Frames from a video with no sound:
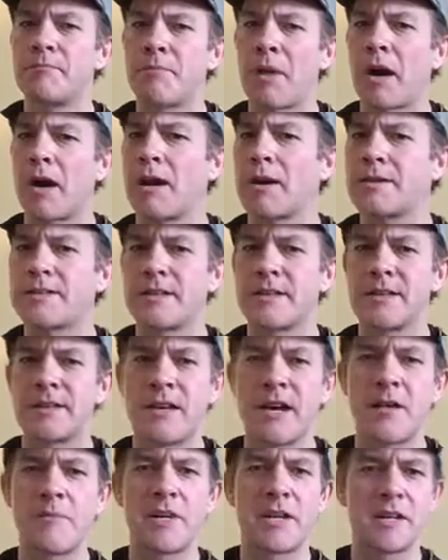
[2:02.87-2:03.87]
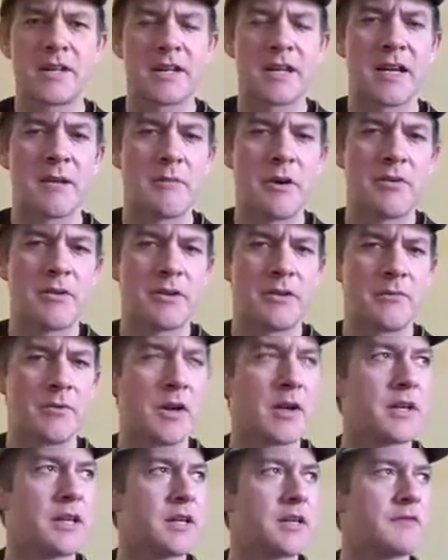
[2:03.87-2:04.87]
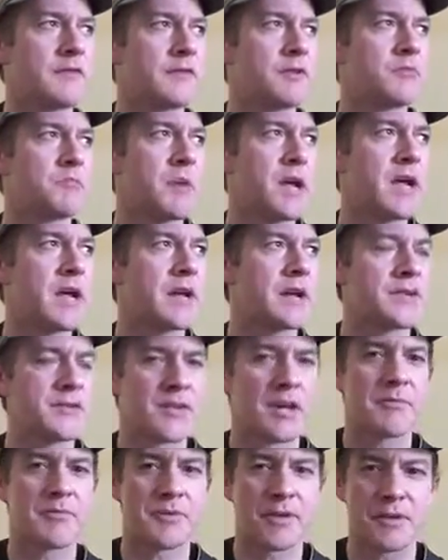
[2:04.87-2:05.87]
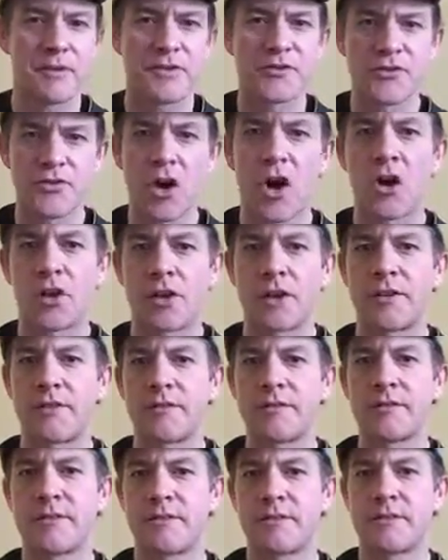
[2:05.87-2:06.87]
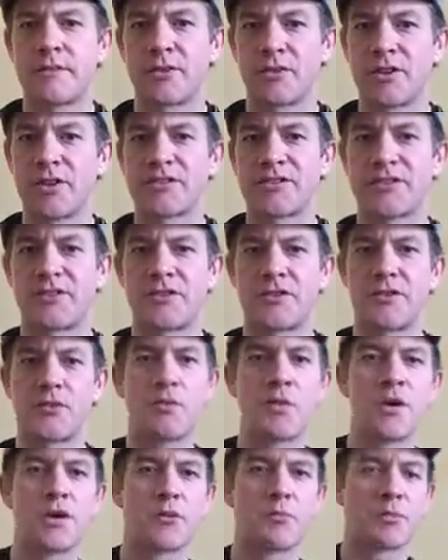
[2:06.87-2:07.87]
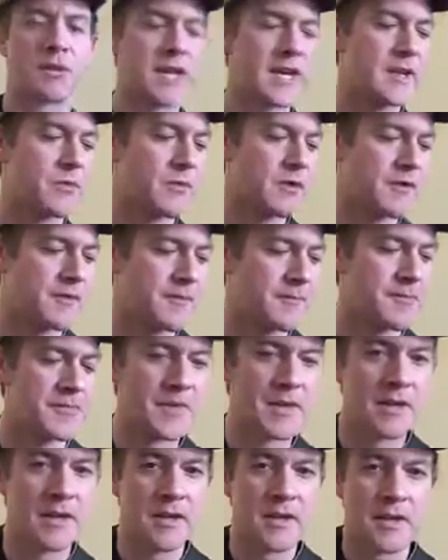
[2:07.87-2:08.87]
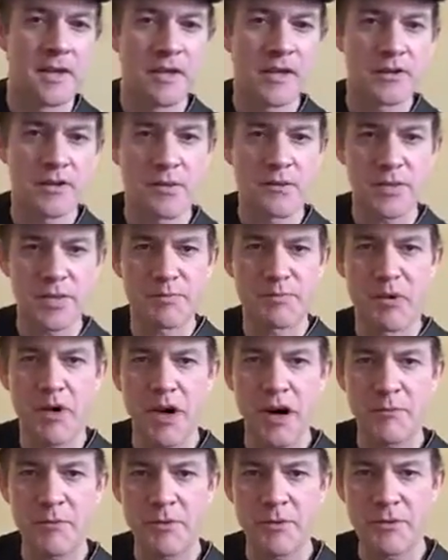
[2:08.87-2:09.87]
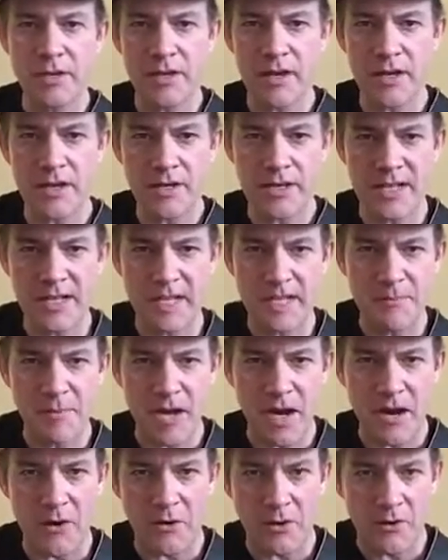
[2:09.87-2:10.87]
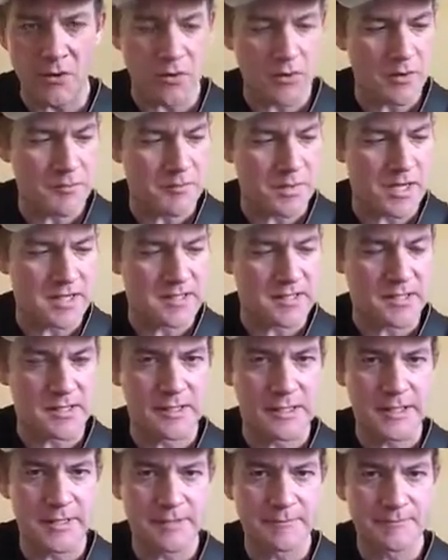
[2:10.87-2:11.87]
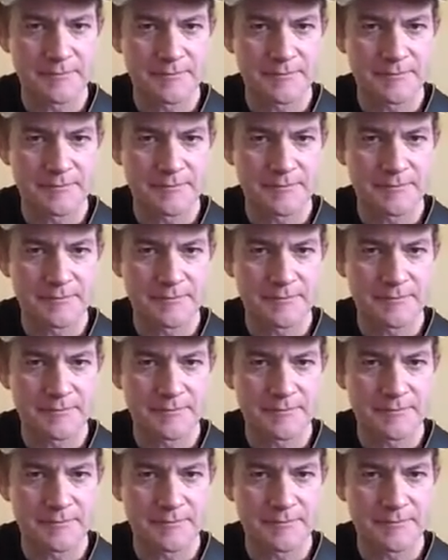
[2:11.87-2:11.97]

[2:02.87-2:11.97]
parts that come in and come out. You want to give your band something solid to listen to when you're playing with them. So I'm just palm muting on an E power chord, basically.